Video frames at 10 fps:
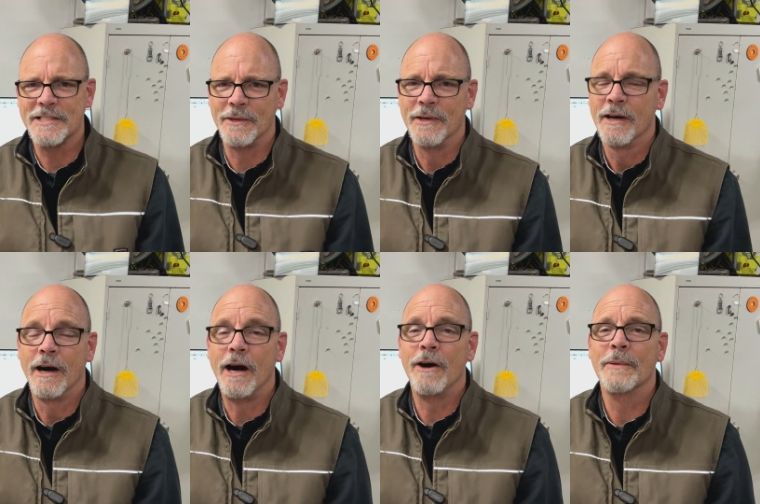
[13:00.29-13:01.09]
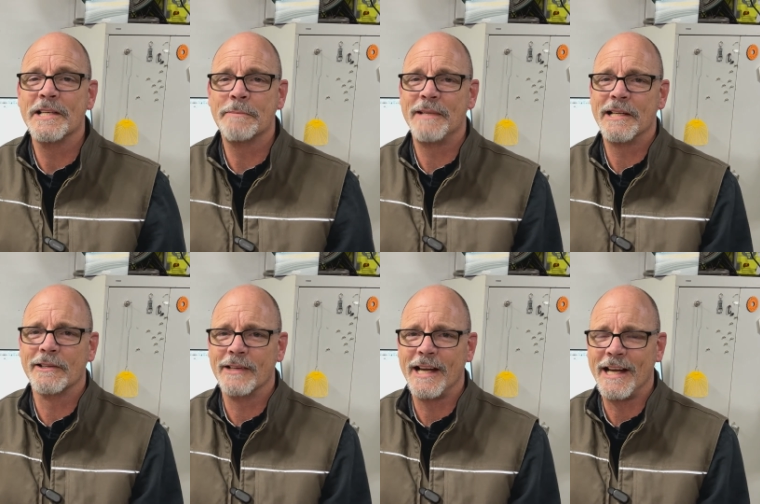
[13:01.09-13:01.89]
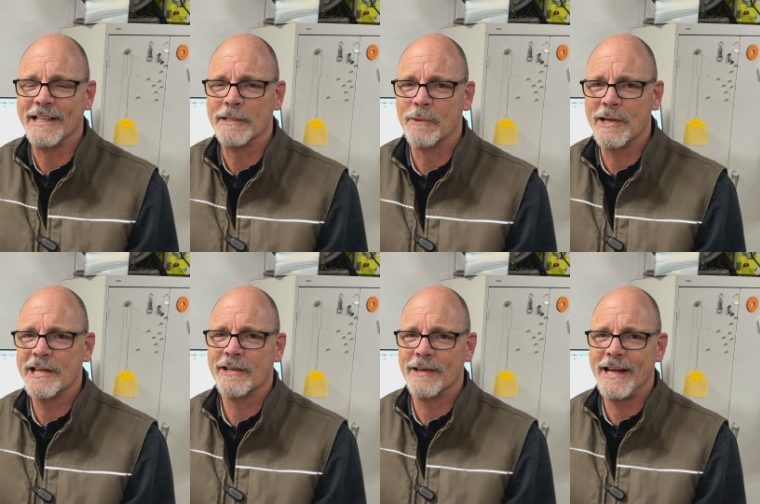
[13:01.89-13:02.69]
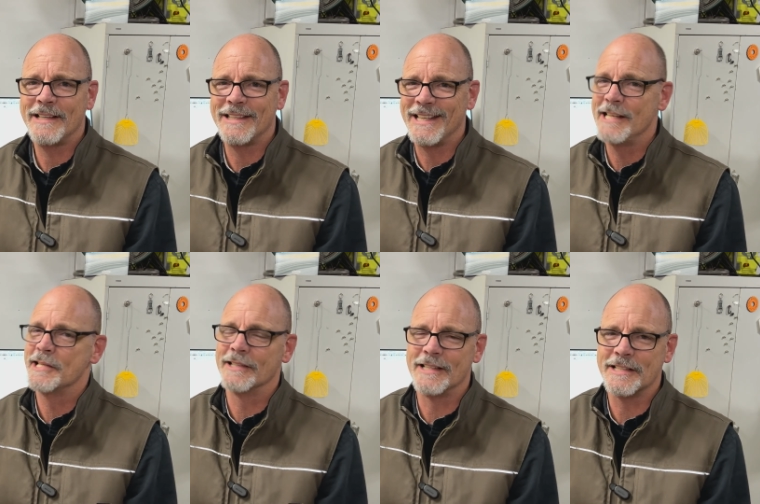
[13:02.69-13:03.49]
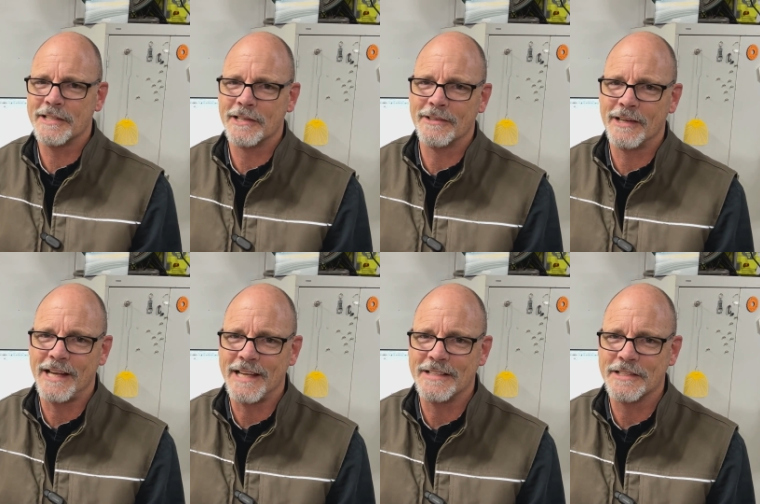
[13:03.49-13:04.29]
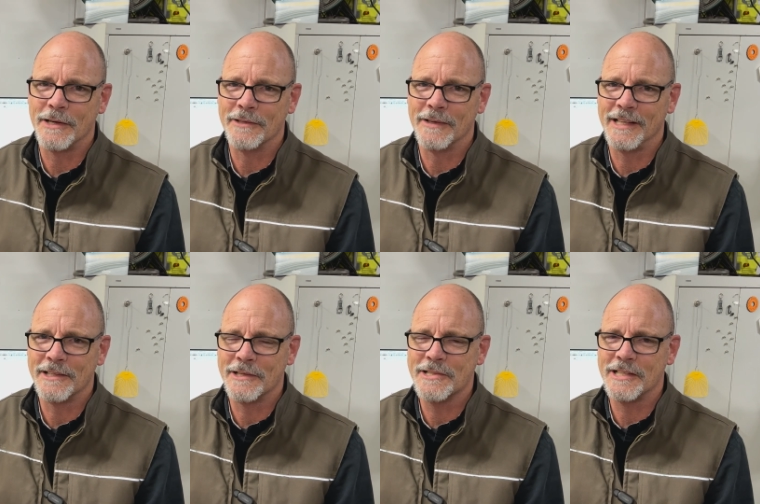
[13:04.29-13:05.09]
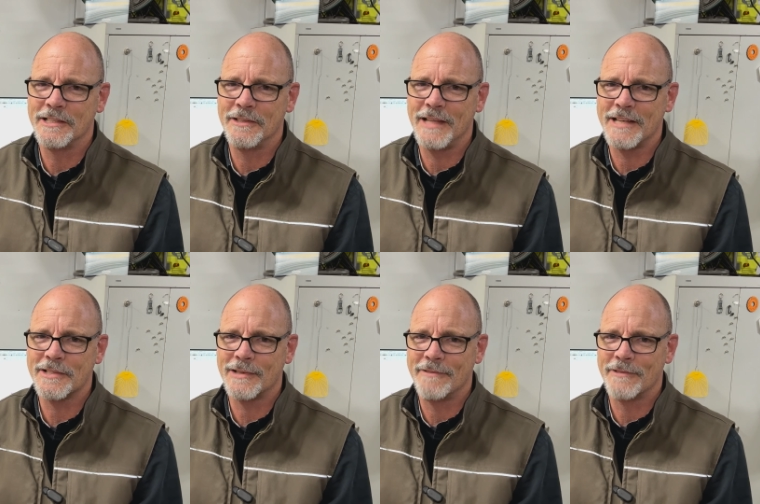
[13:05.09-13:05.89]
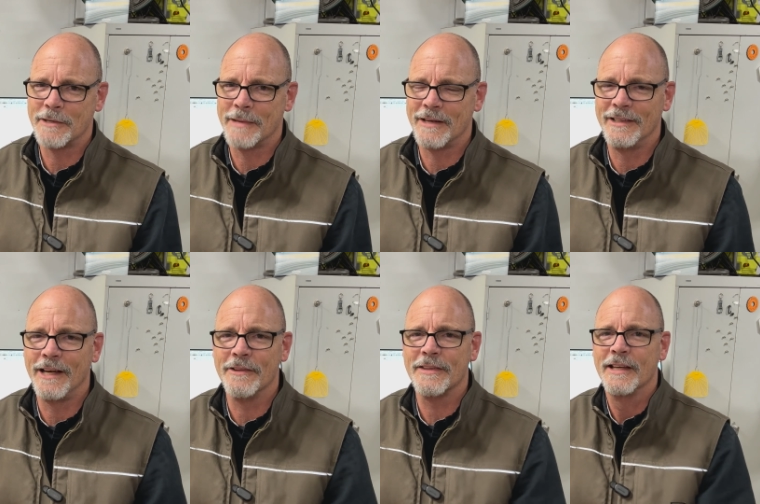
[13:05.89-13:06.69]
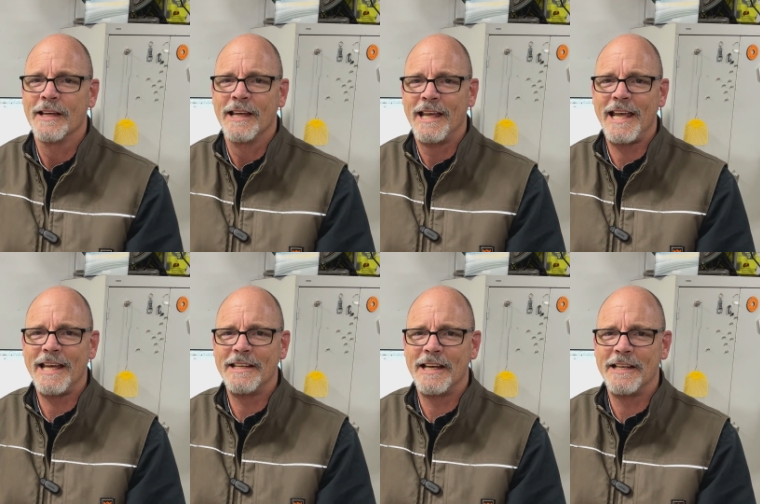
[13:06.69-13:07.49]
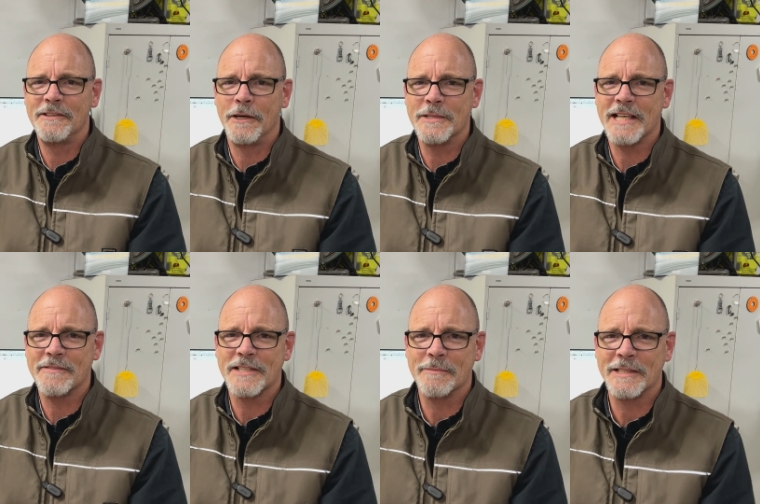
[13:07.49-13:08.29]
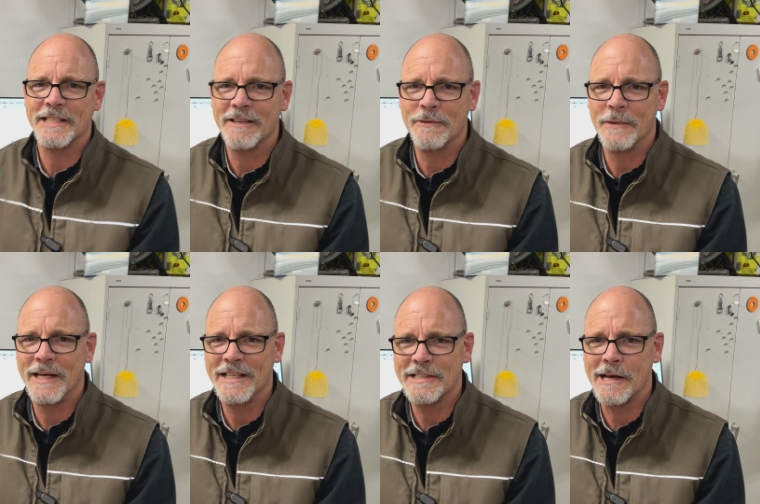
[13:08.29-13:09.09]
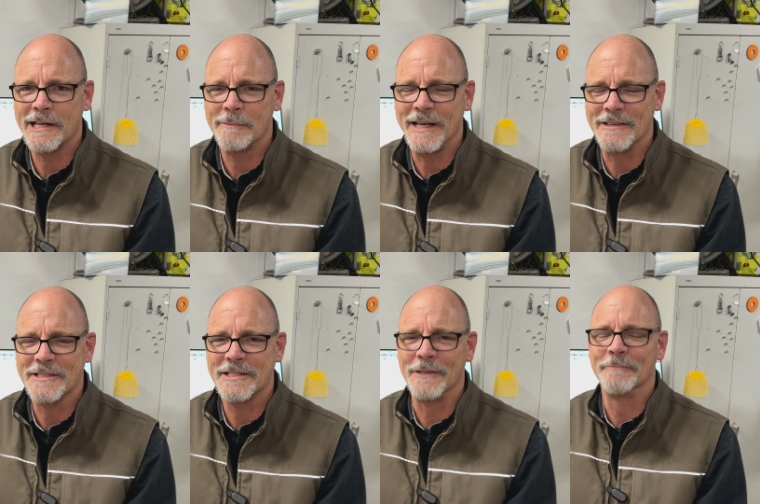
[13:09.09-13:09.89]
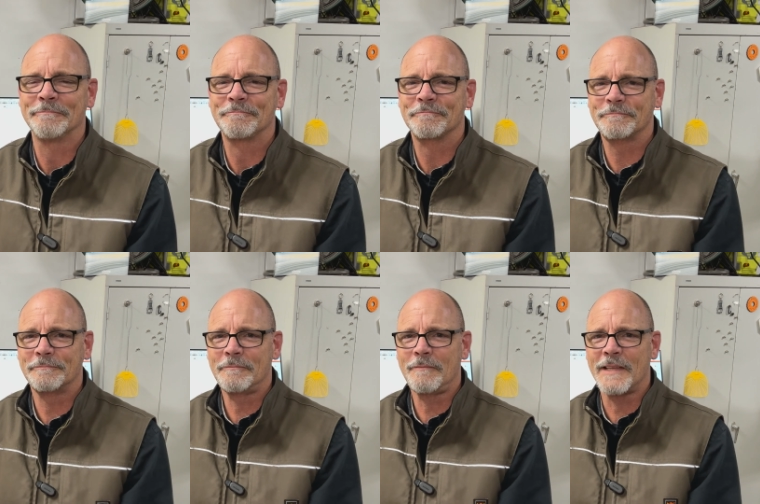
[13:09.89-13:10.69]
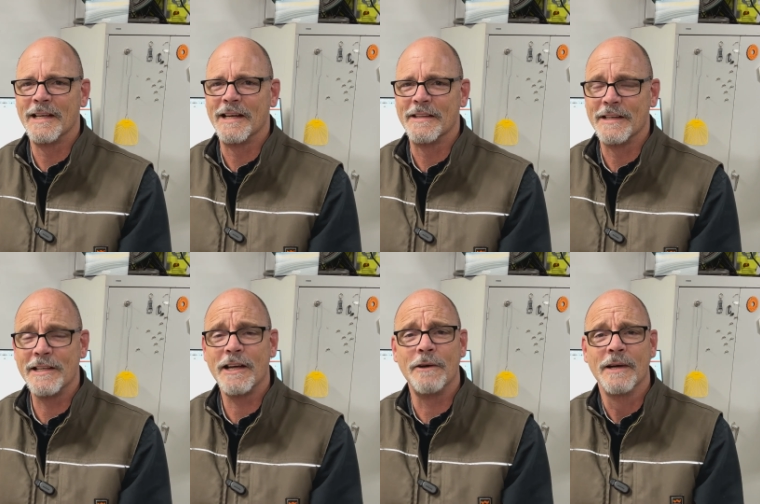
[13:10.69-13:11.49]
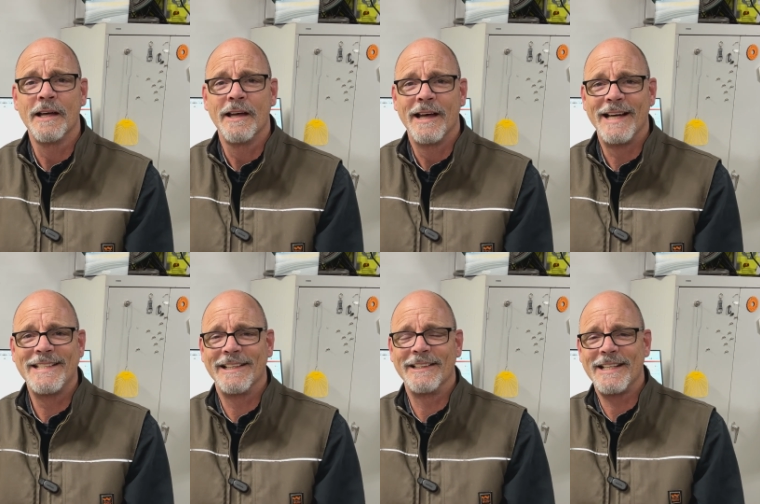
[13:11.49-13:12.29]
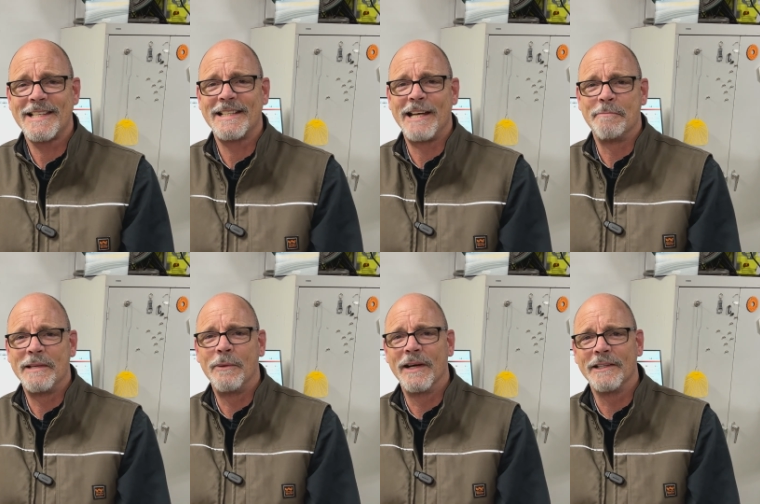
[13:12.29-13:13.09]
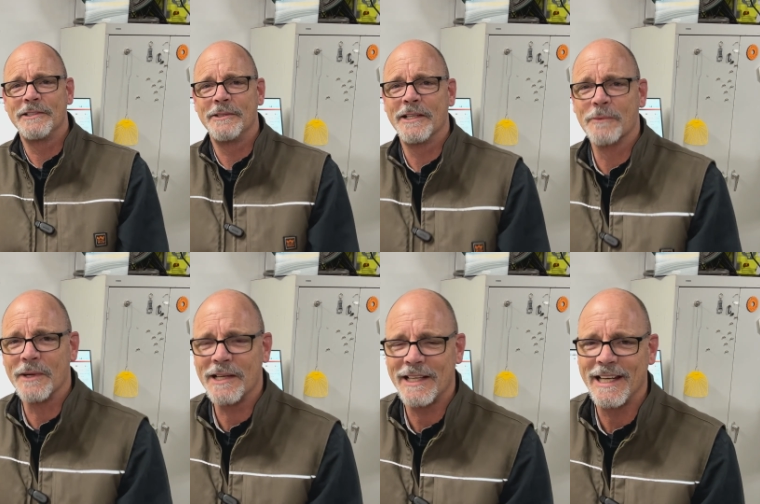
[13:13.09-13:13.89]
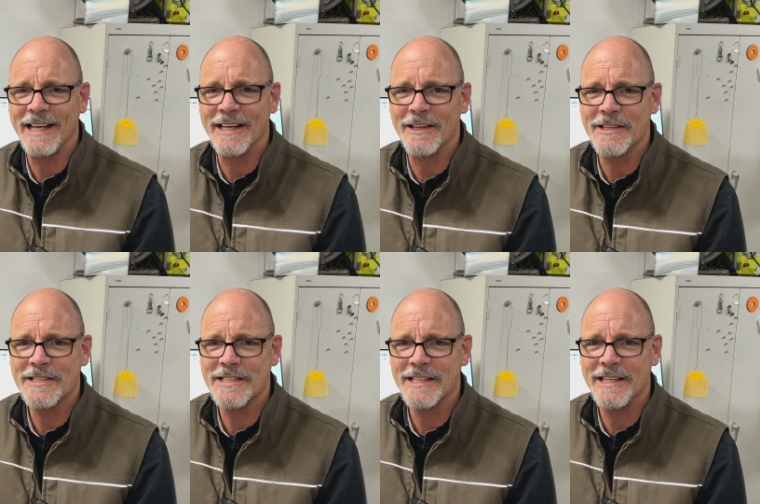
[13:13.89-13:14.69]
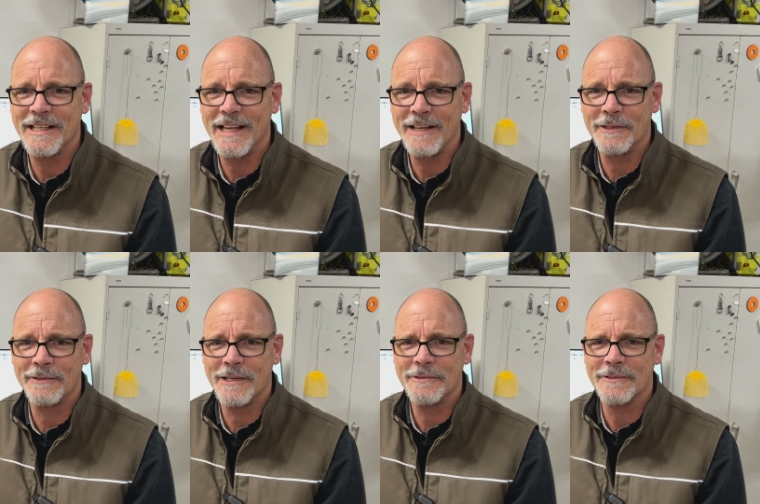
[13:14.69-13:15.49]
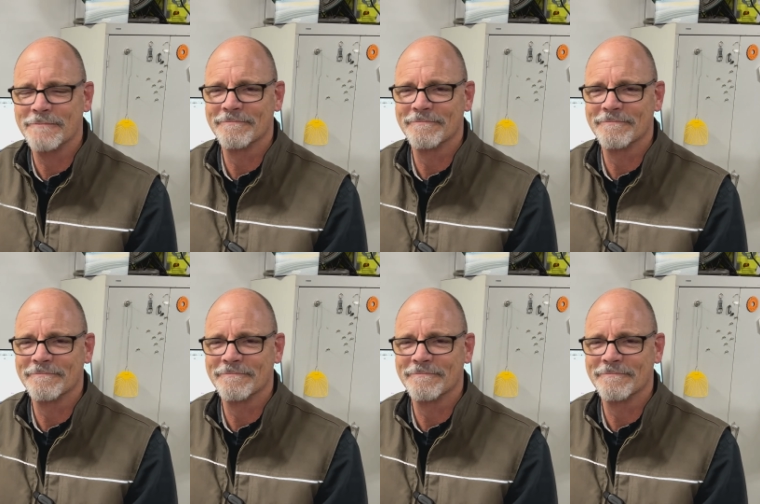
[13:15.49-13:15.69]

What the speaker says: So always be creating. The more you create, the easier it is to create. So I really encourage you to do that. It's great for your mental health. And you always have something to give away and talk about. So there you go. Until next time, be well, do good work, and I'll see you down the road.